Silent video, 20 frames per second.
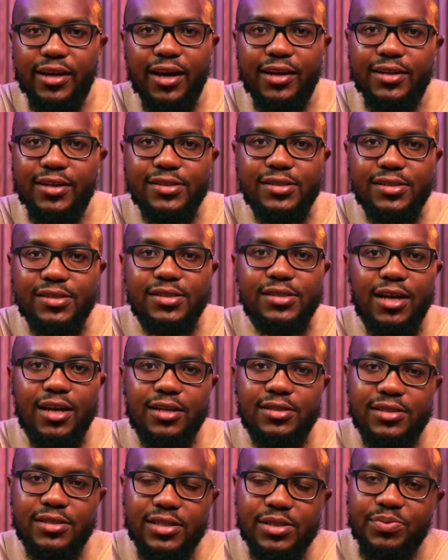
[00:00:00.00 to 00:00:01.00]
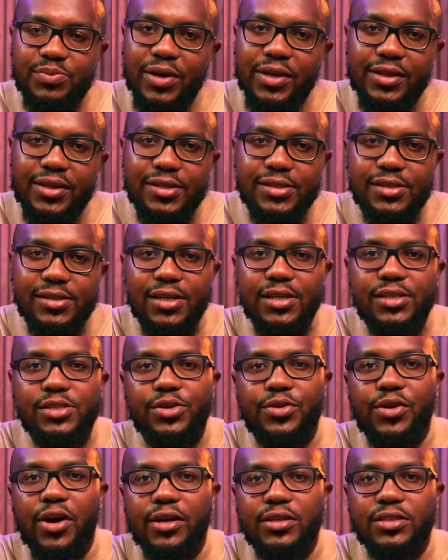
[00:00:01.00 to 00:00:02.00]
yeah, let's discuss. Let's make this
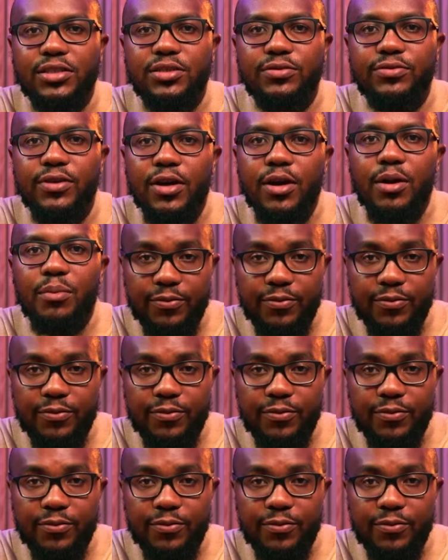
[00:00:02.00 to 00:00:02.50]
interactive.